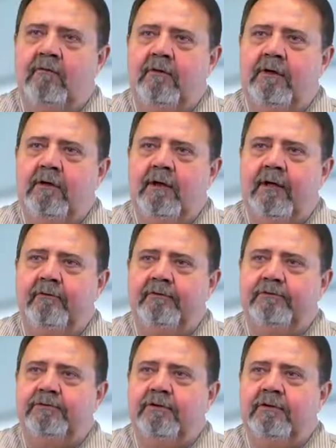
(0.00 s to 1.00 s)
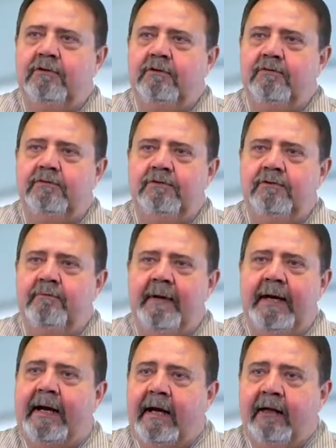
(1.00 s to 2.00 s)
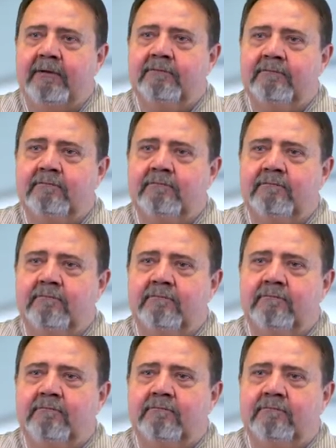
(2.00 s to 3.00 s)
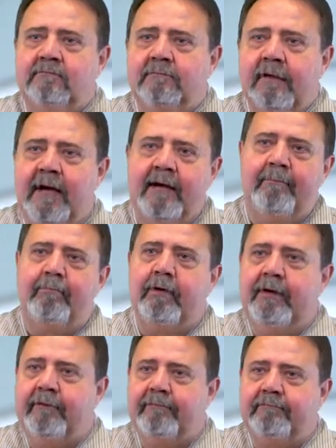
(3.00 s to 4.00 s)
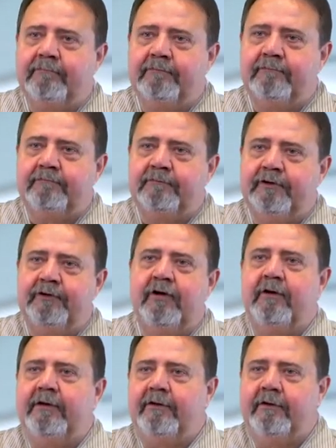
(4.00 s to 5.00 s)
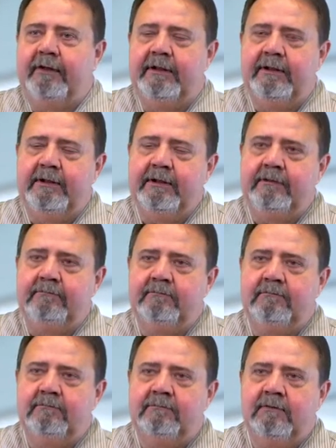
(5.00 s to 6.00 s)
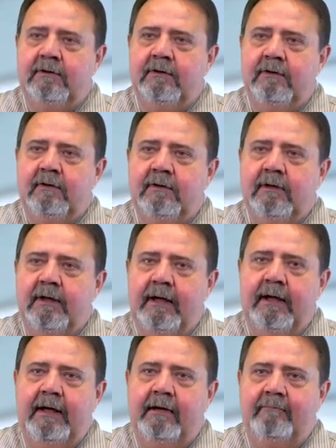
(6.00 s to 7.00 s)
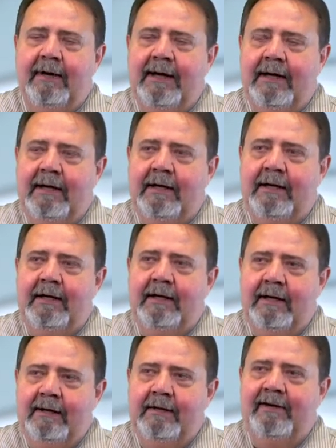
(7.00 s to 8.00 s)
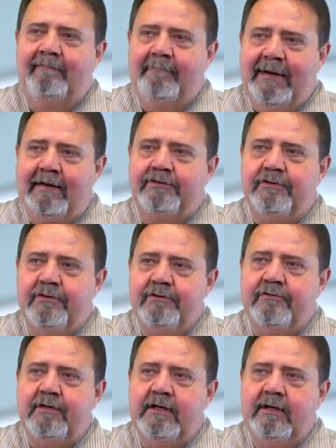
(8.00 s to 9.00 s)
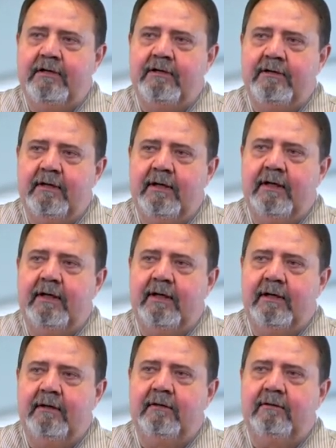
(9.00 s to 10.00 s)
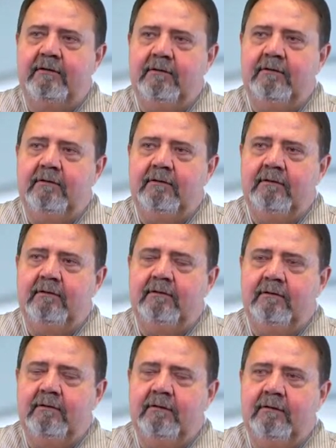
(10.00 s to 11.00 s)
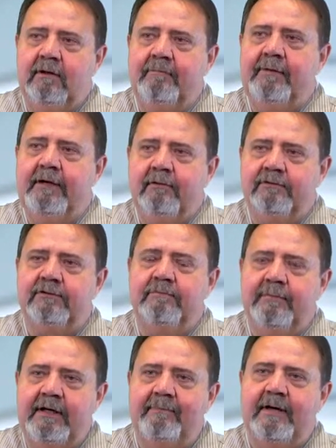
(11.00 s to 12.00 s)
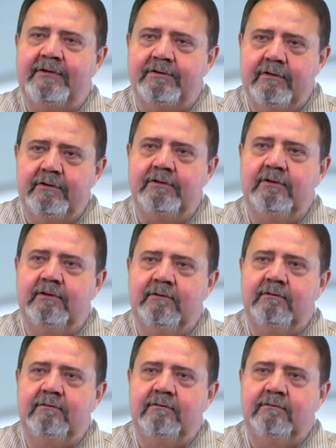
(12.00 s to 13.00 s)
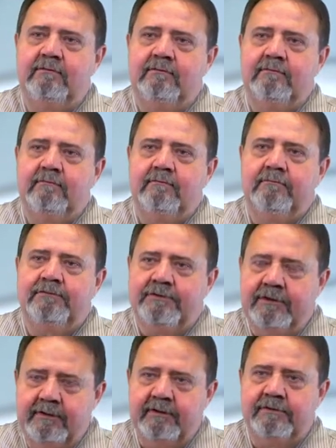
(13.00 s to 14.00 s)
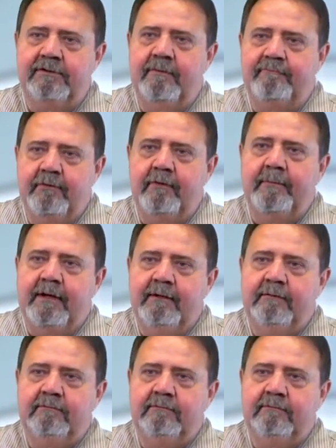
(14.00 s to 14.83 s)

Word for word: Well, I was too big, out of breath, couldn't hardly do anything and my had to have back surgery. And unbeknownst to me, my surgeon set this up for me.